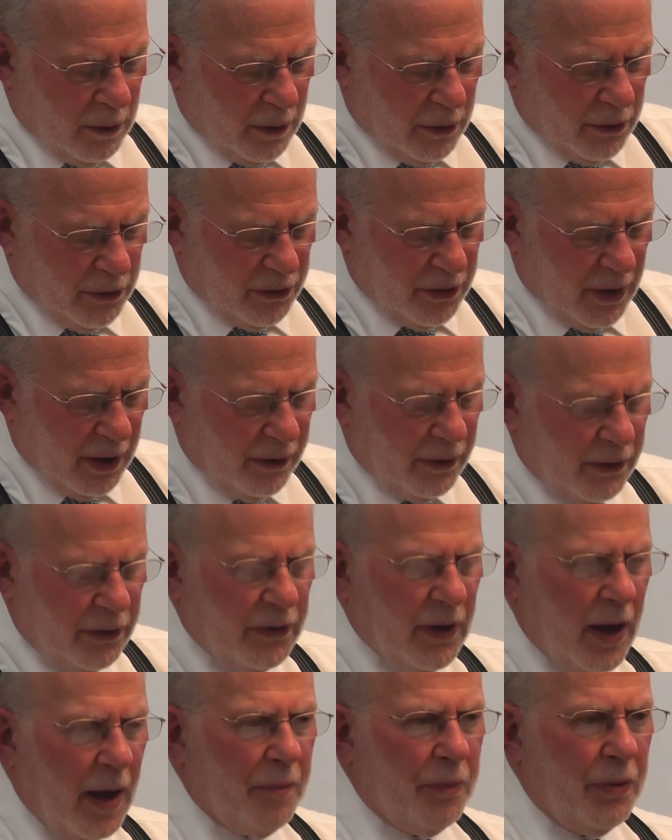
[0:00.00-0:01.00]
I'd just like to
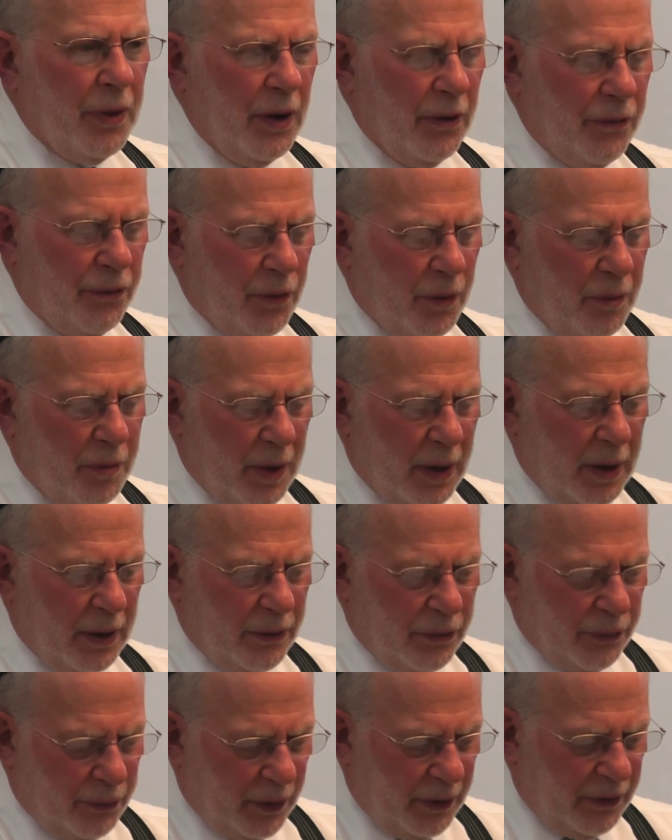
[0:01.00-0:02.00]
stop there for a
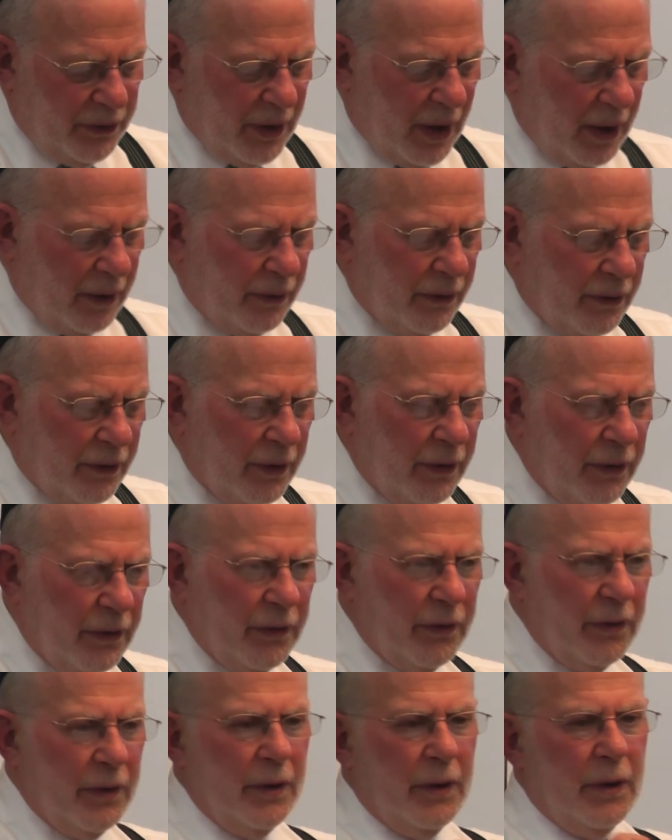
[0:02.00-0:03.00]
minute, three
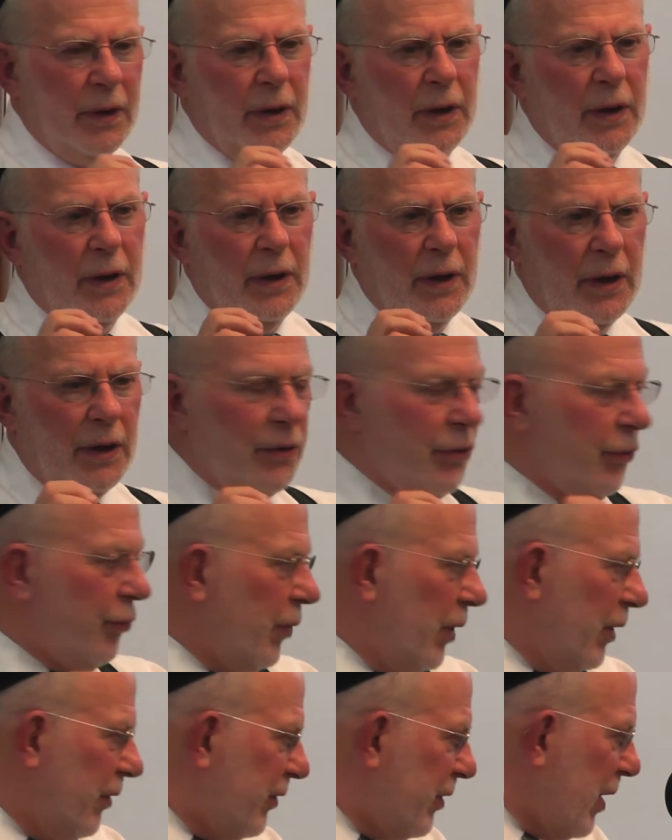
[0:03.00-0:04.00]
sentences. In three